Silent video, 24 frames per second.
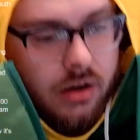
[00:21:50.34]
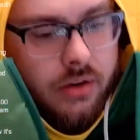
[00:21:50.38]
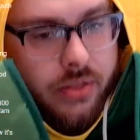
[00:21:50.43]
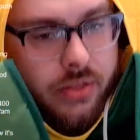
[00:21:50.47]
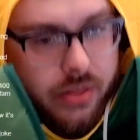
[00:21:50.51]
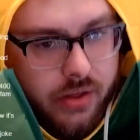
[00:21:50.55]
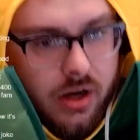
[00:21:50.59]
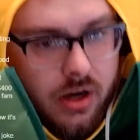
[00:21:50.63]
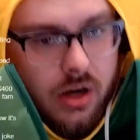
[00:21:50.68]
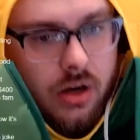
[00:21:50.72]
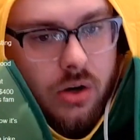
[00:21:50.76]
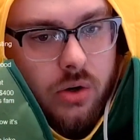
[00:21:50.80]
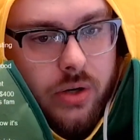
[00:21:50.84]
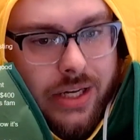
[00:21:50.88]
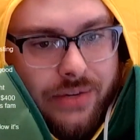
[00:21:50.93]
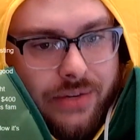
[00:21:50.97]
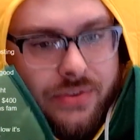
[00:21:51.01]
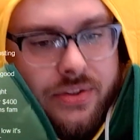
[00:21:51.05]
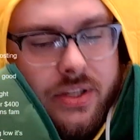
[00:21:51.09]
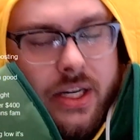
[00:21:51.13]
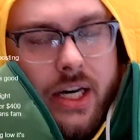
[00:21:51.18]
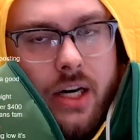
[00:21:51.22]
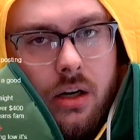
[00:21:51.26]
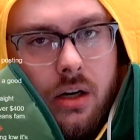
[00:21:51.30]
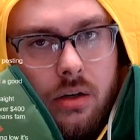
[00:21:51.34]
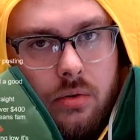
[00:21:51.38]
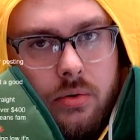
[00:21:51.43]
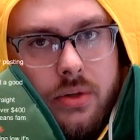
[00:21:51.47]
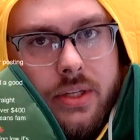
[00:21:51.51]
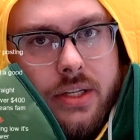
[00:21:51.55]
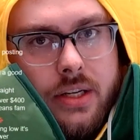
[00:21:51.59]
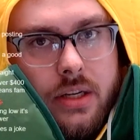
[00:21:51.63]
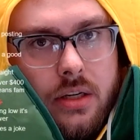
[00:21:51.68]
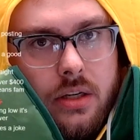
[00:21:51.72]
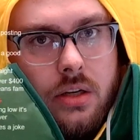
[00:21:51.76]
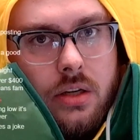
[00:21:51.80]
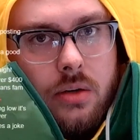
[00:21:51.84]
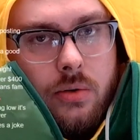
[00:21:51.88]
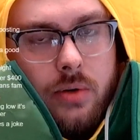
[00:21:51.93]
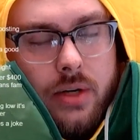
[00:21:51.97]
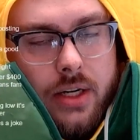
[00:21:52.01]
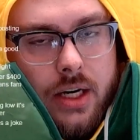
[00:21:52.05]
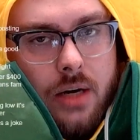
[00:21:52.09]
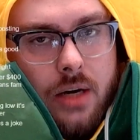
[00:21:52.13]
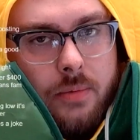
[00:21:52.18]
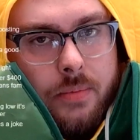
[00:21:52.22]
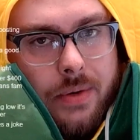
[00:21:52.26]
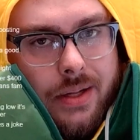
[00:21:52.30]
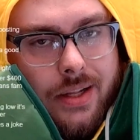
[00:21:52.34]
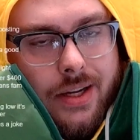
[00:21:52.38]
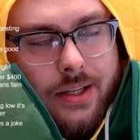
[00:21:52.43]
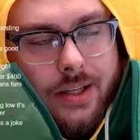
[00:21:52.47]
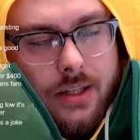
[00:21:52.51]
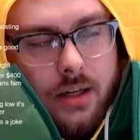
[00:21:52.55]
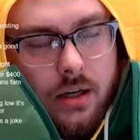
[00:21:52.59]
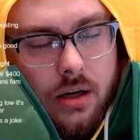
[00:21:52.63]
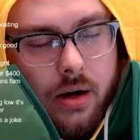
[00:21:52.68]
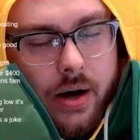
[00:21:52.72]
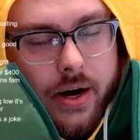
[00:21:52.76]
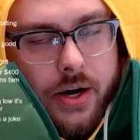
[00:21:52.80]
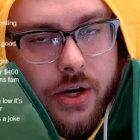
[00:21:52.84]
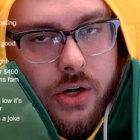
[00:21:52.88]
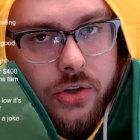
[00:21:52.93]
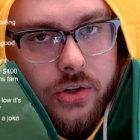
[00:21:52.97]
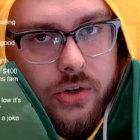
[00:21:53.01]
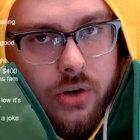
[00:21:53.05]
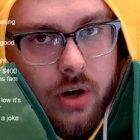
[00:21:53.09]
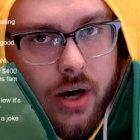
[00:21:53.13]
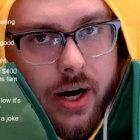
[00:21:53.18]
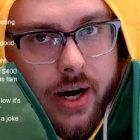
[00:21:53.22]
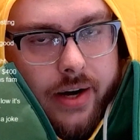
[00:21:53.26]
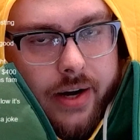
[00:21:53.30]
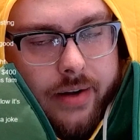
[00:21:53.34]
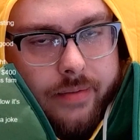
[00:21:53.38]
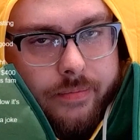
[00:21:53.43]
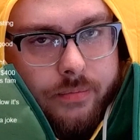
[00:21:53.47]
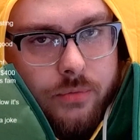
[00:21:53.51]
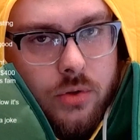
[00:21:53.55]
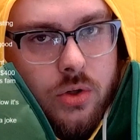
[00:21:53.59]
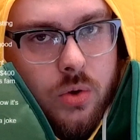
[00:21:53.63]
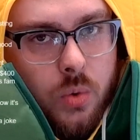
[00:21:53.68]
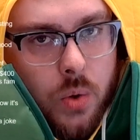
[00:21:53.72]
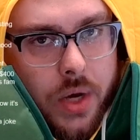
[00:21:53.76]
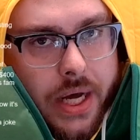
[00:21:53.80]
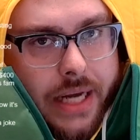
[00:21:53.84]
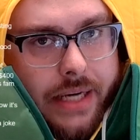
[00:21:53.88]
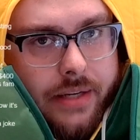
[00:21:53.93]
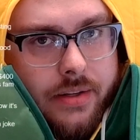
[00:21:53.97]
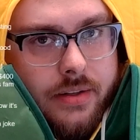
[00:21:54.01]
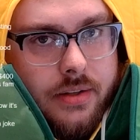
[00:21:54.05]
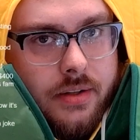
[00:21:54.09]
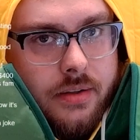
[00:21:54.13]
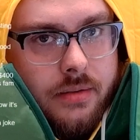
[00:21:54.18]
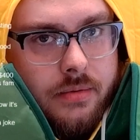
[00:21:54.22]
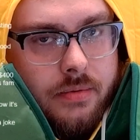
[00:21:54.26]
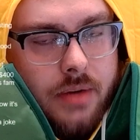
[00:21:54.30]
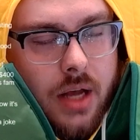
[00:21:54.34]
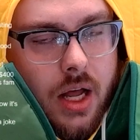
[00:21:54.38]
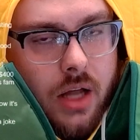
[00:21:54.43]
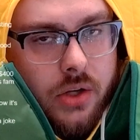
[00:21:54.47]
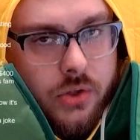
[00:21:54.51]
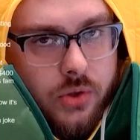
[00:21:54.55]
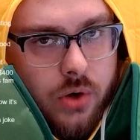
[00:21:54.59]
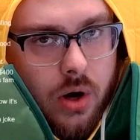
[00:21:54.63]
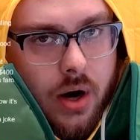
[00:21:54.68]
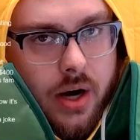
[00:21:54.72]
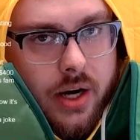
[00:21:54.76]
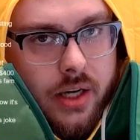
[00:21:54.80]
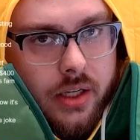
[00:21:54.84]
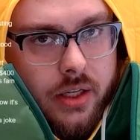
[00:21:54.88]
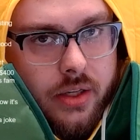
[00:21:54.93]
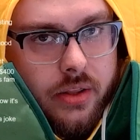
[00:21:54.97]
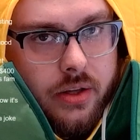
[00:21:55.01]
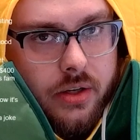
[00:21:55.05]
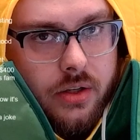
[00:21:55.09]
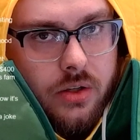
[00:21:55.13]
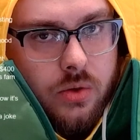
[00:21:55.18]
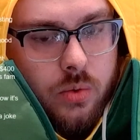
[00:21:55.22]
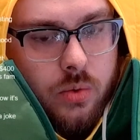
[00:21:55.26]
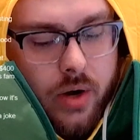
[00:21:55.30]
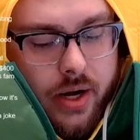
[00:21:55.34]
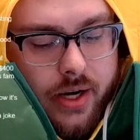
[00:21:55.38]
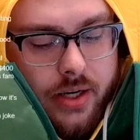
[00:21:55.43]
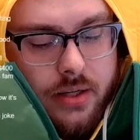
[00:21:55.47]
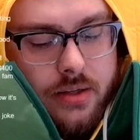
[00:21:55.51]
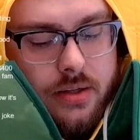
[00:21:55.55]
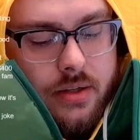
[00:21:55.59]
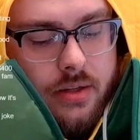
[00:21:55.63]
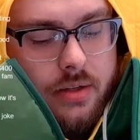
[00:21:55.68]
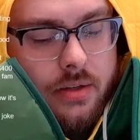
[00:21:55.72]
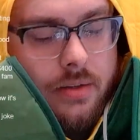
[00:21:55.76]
though, if Sarah was into it, I'd be like, all right, you can try it twice. I'll try anything twice,